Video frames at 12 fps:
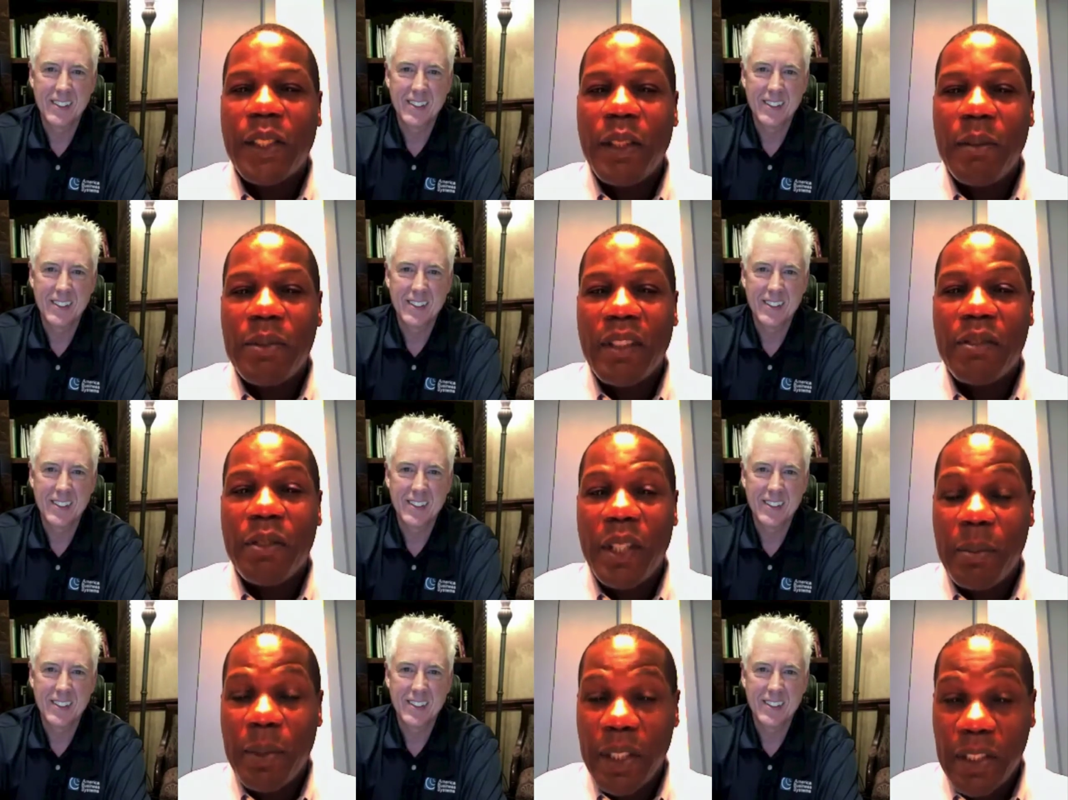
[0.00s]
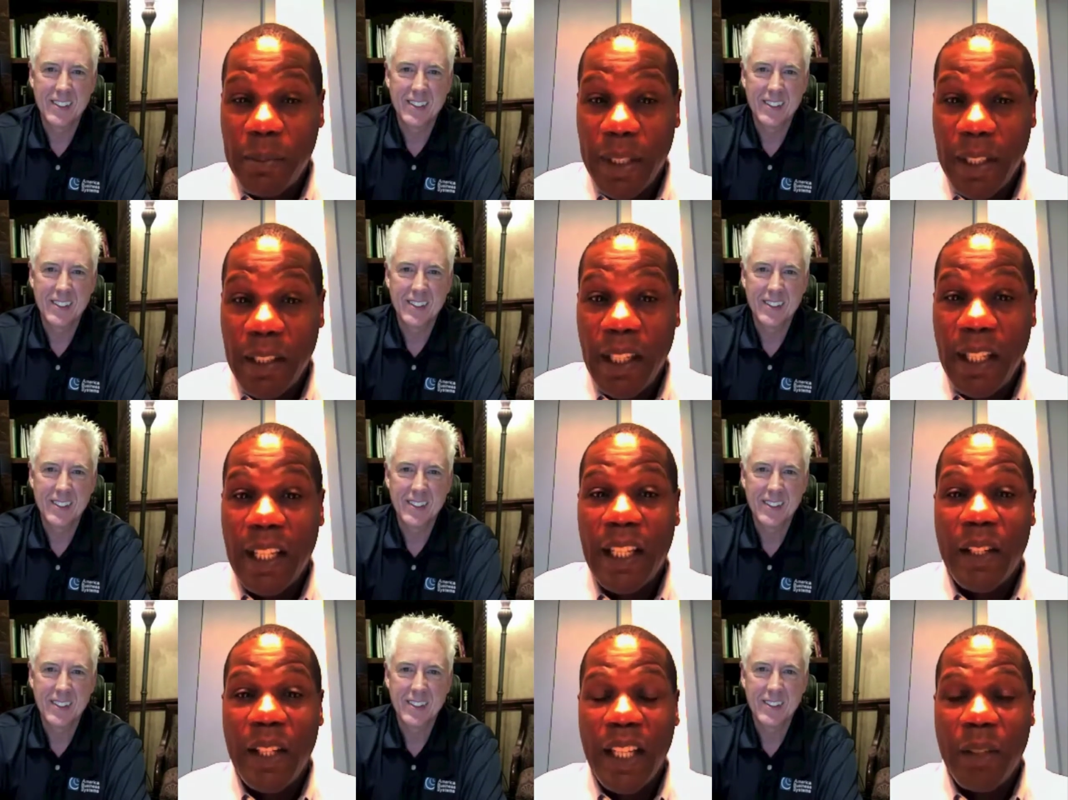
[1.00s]
Speaker 1: terms of reimbursement
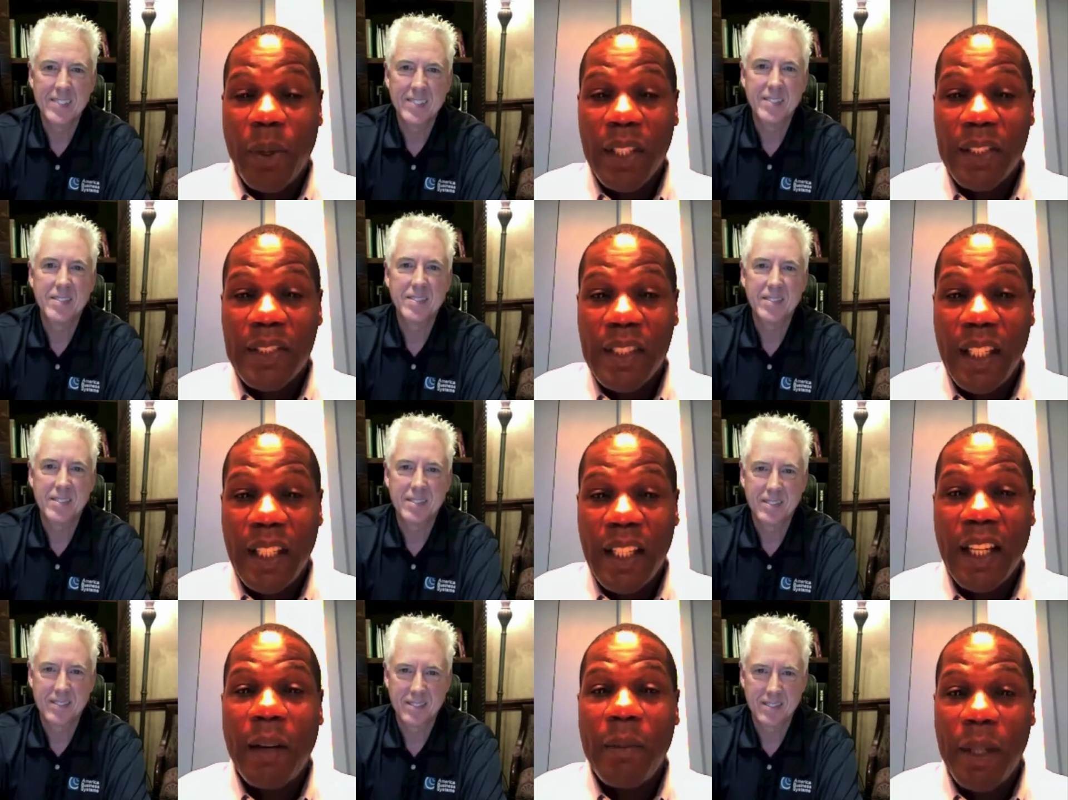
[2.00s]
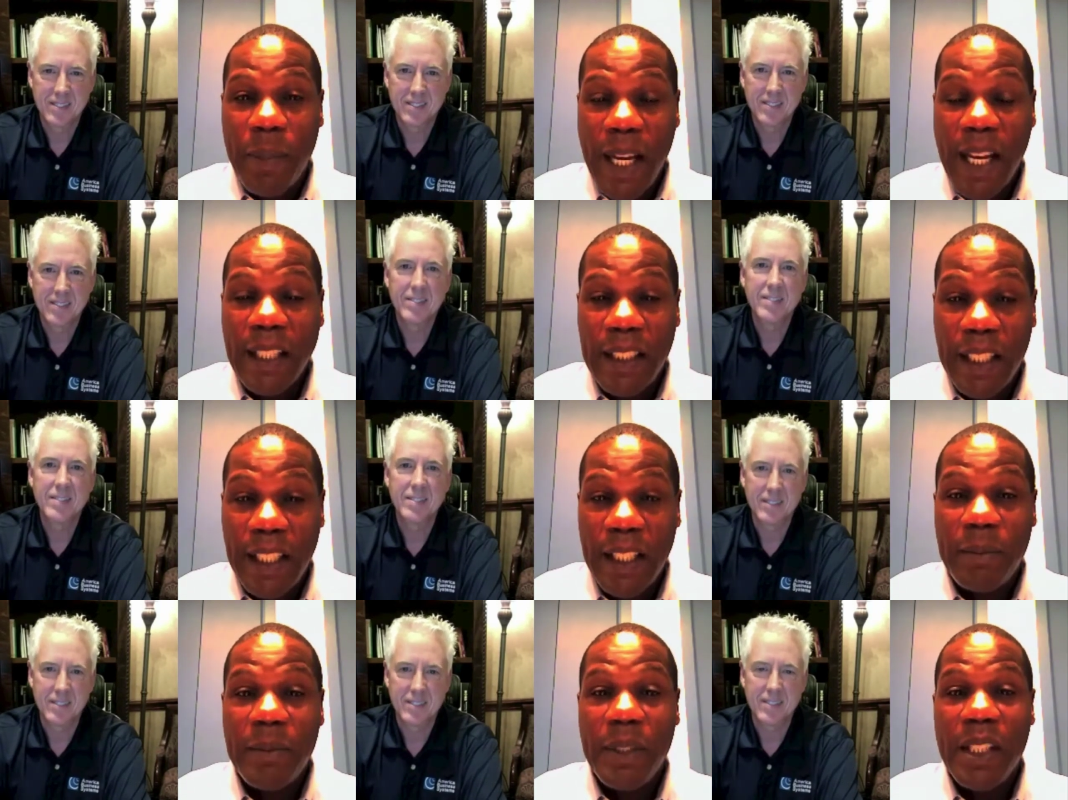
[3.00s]
and what's coming back to
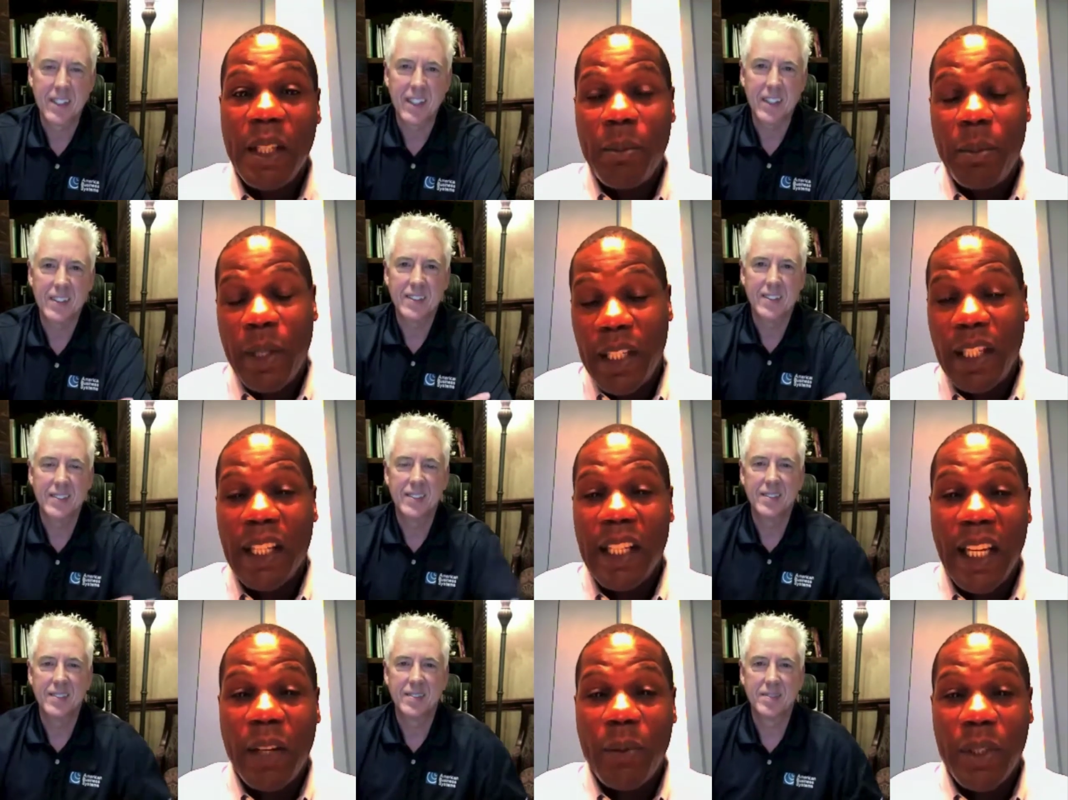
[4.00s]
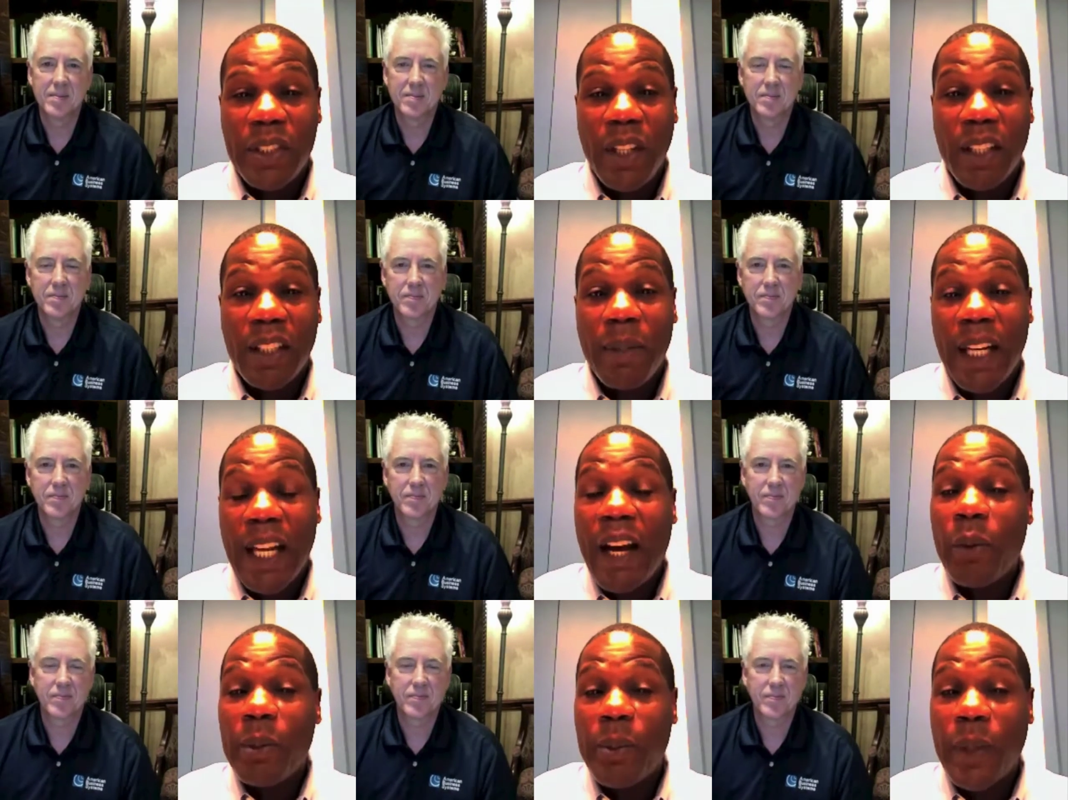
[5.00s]
him. Right. But again, we talked about
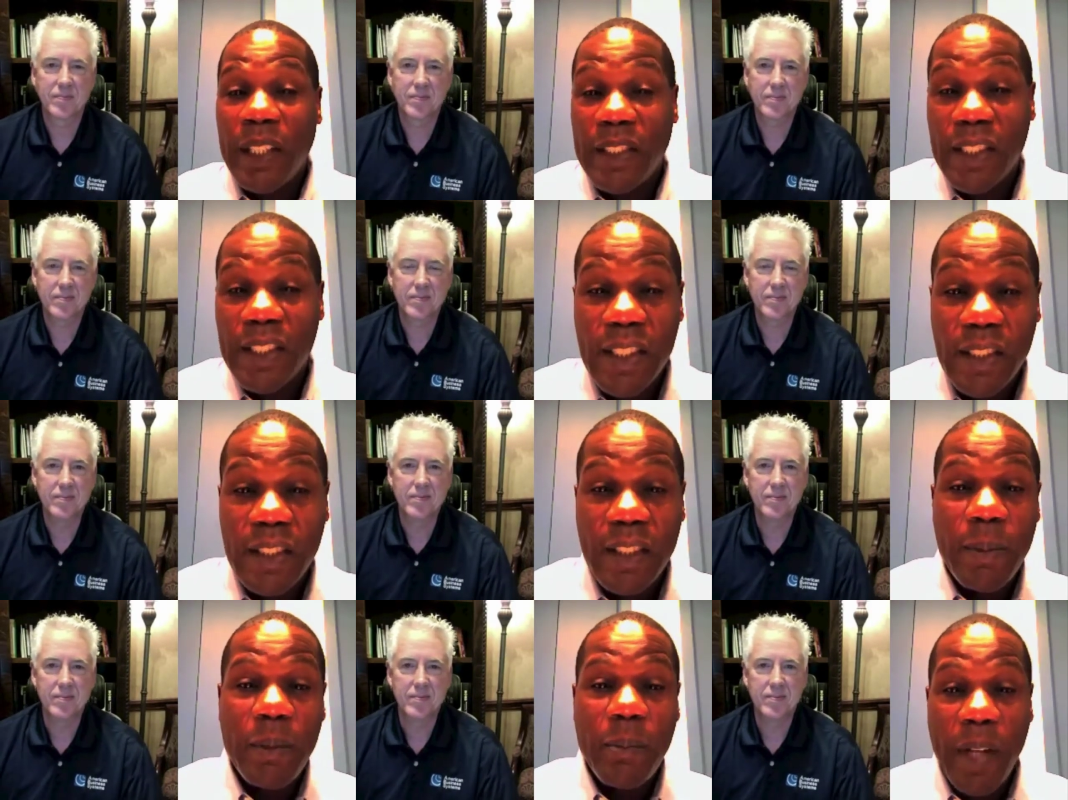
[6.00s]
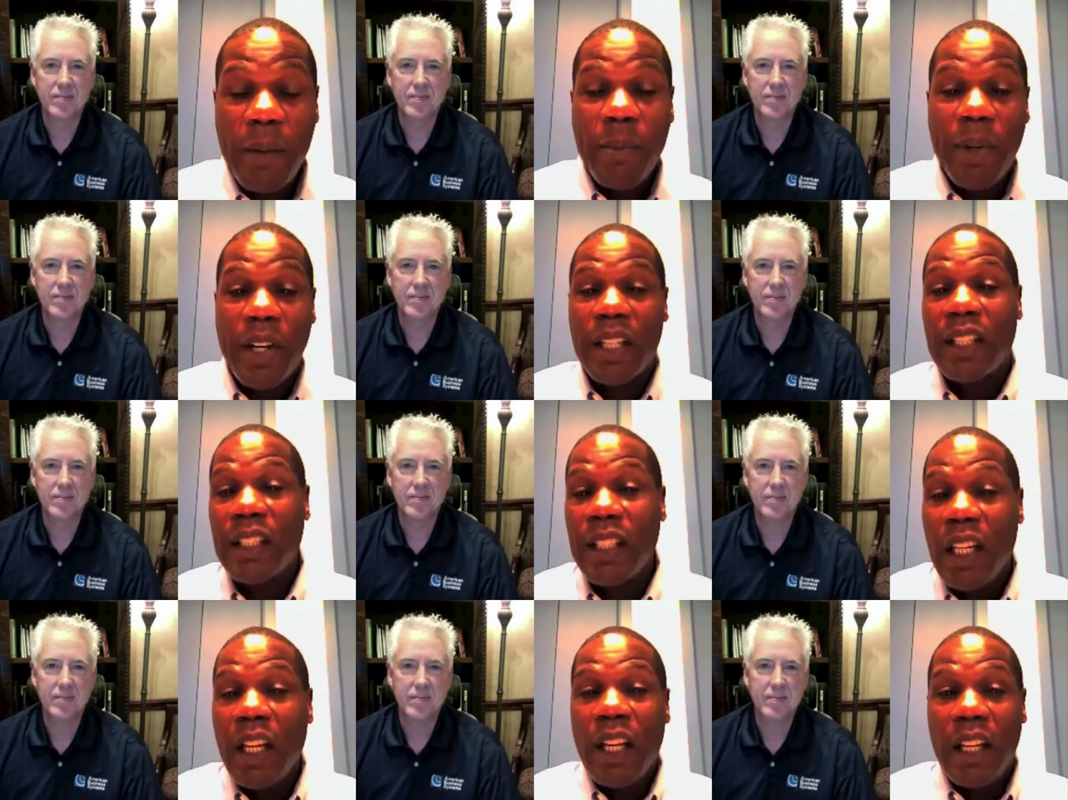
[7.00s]
how we priced the system in my market,
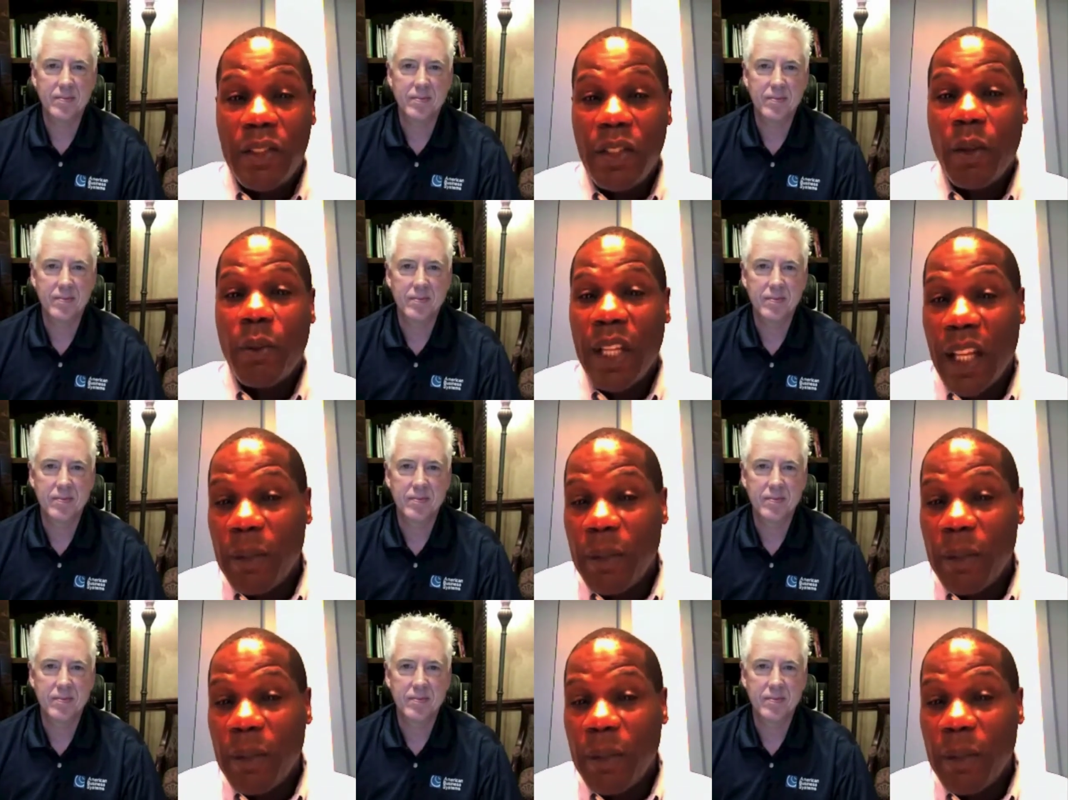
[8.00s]
and so we